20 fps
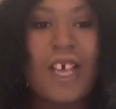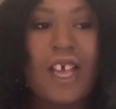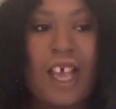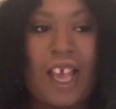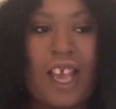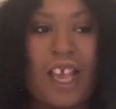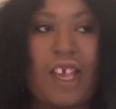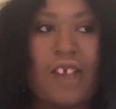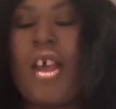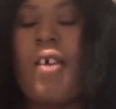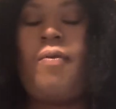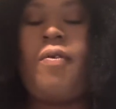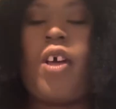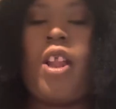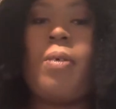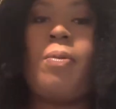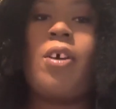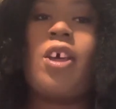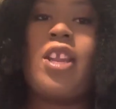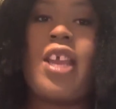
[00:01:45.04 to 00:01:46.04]
And
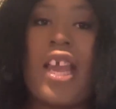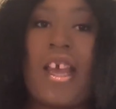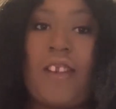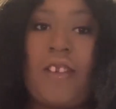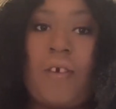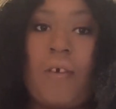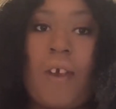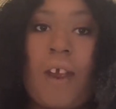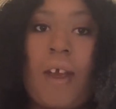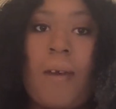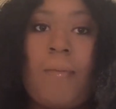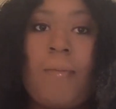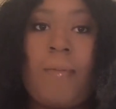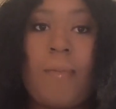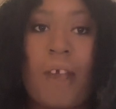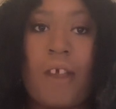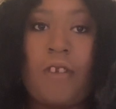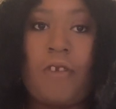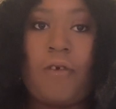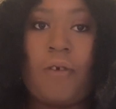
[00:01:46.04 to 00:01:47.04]
follow me on Instagram,
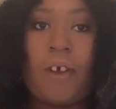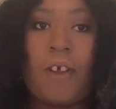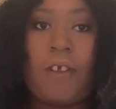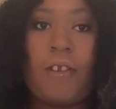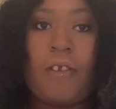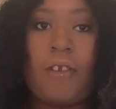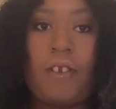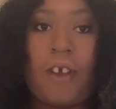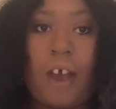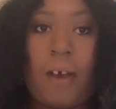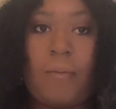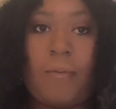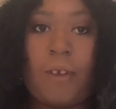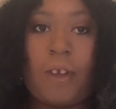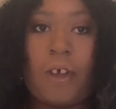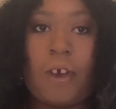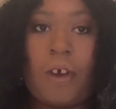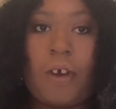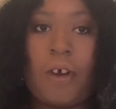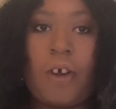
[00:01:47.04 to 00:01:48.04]
Pinterest,
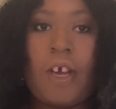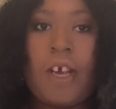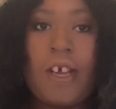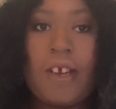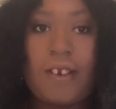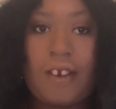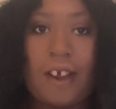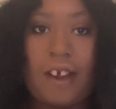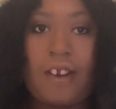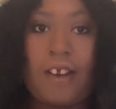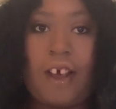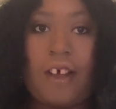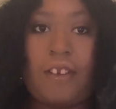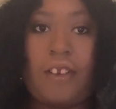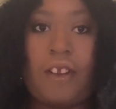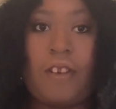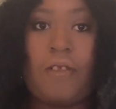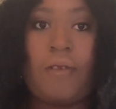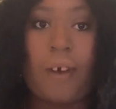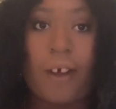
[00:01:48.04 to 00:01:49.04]
Tumblr,
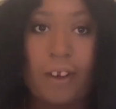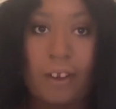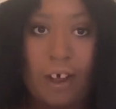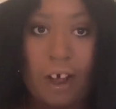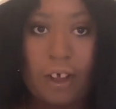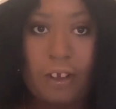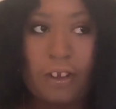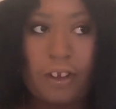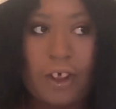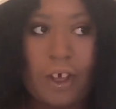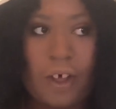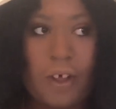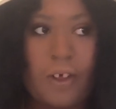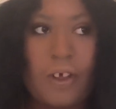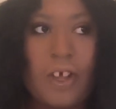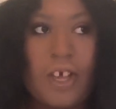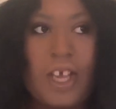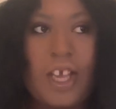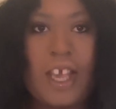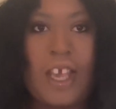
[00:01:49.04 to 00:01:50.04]
TikToks, and Threads
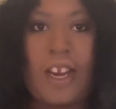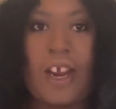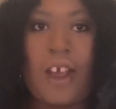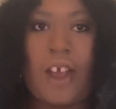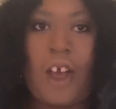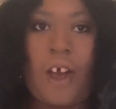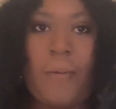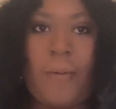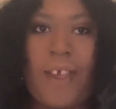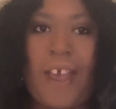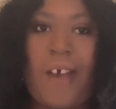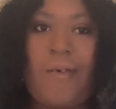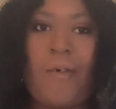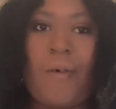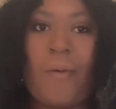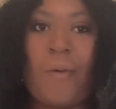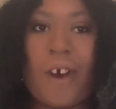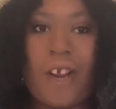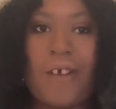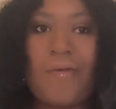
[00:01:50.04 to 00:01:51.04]
also. And I hope you have a
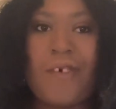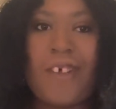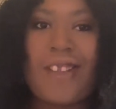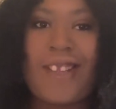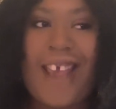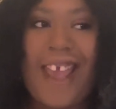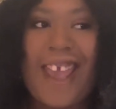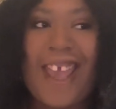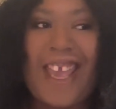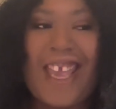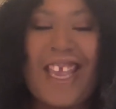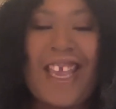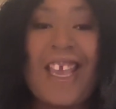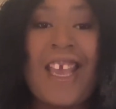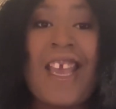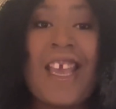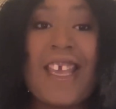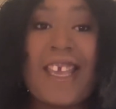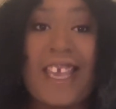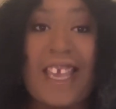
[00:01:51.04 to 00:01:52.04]
wonderful day,
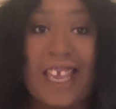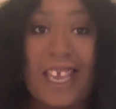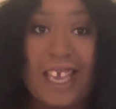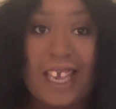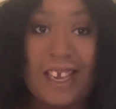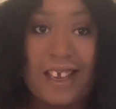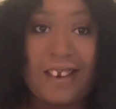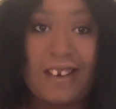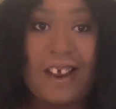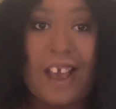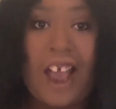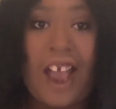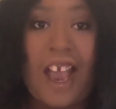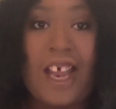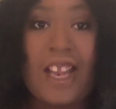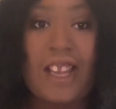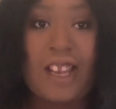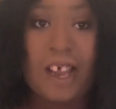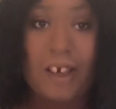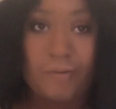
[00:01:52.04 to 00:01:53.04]
and I
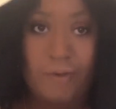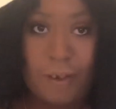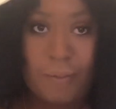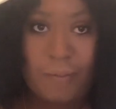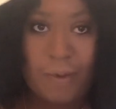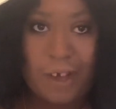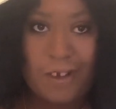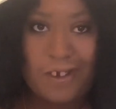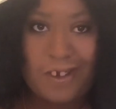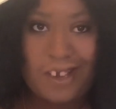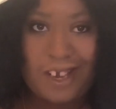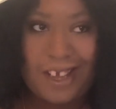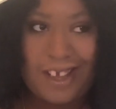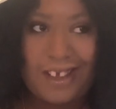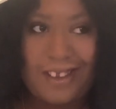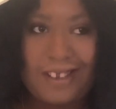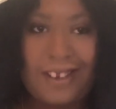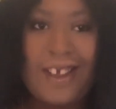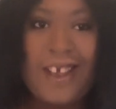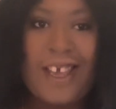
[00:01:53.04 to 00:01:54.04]
love you
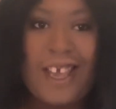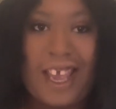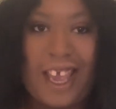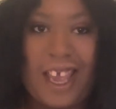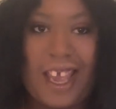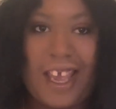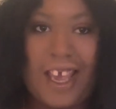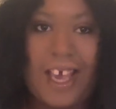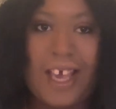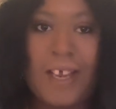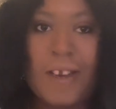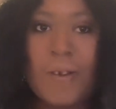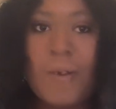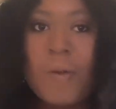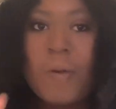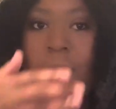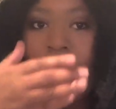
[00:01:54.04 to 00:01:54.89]
bunches, and